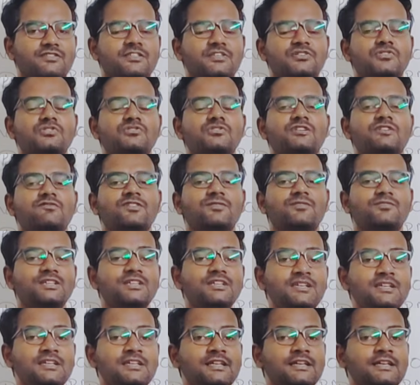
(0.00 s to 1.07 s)
They used to develop
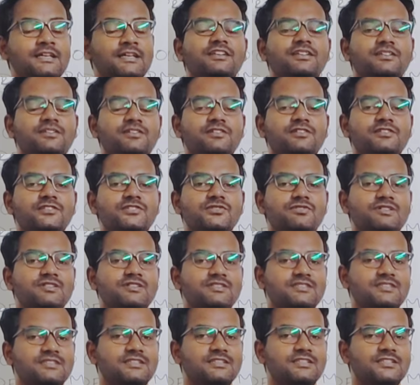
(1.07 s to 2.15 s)
in girls, you can
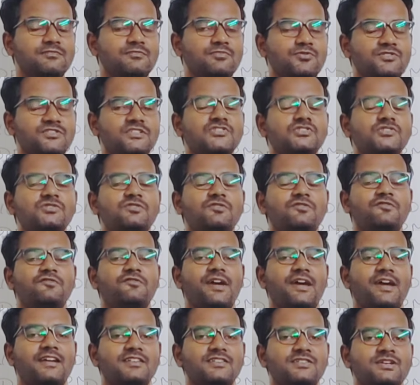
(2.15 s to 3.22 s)
see the deposition of
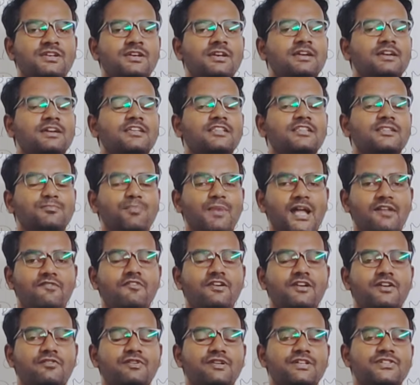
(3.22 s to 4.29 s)
fats in the
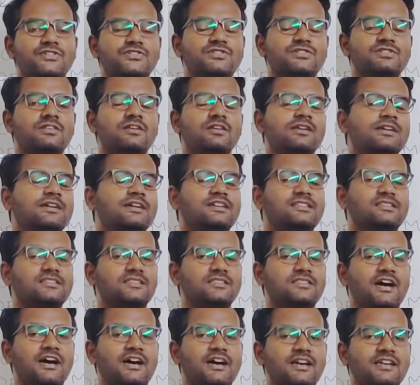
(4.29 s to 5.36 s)
pelvic region, in the
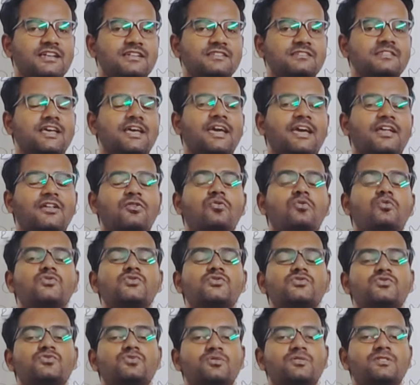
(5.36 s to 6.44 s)
thighs, and
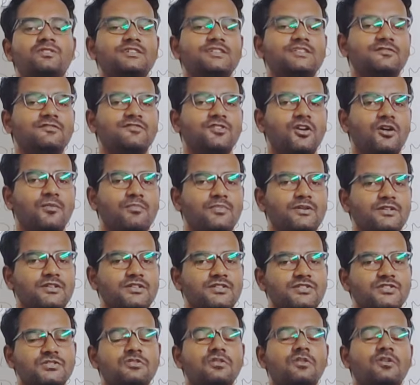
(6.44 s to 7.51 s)
also the
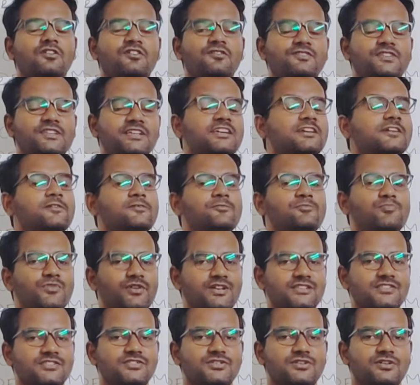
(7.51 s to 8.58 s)
development of the
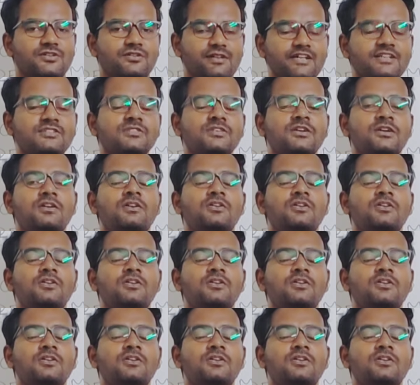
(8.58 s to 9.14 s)
breast, right?